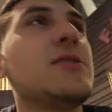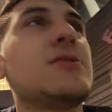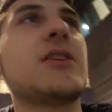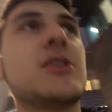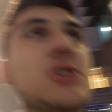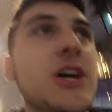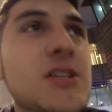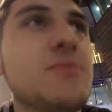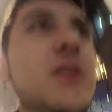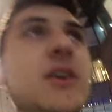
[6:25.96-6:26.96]
so I can
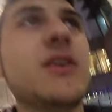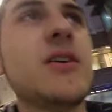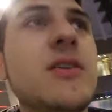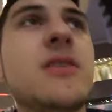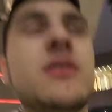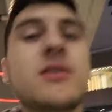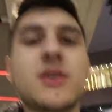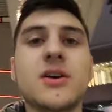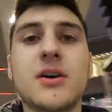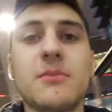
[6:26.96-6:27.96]
charge my
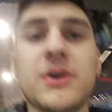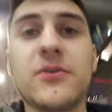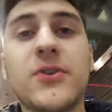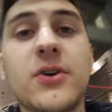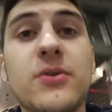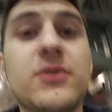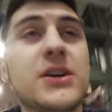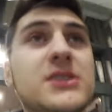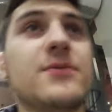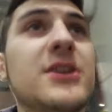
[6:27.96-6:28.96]
my phone
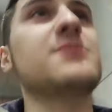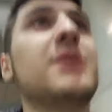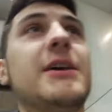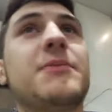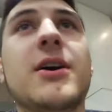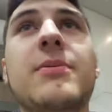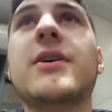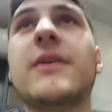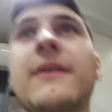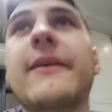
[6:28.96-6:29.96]
as well as my laptop.
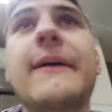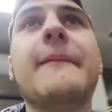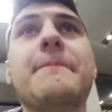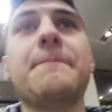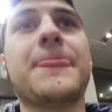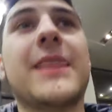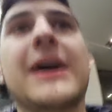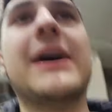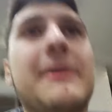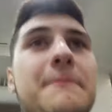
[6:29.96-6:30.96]

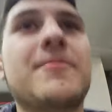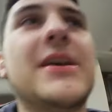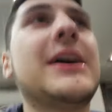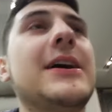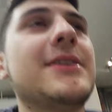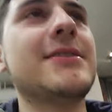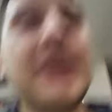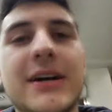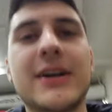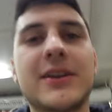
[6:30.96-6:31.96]
Um, yeah,
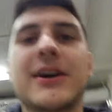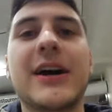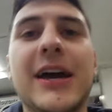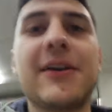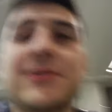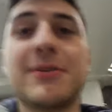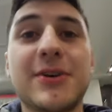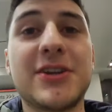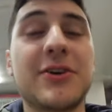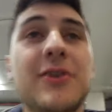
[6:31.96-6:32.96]
yeah, I have them
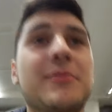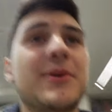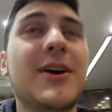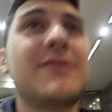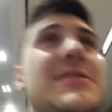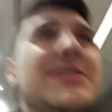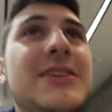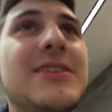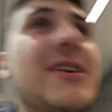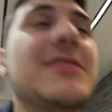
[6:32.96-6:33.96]
at home,
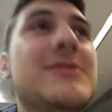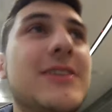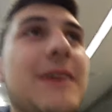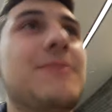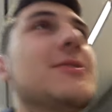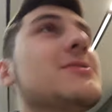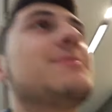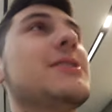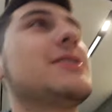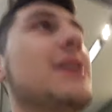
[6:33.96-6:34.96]
obviously, all these adapters,
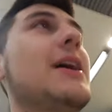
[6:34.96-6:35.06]
but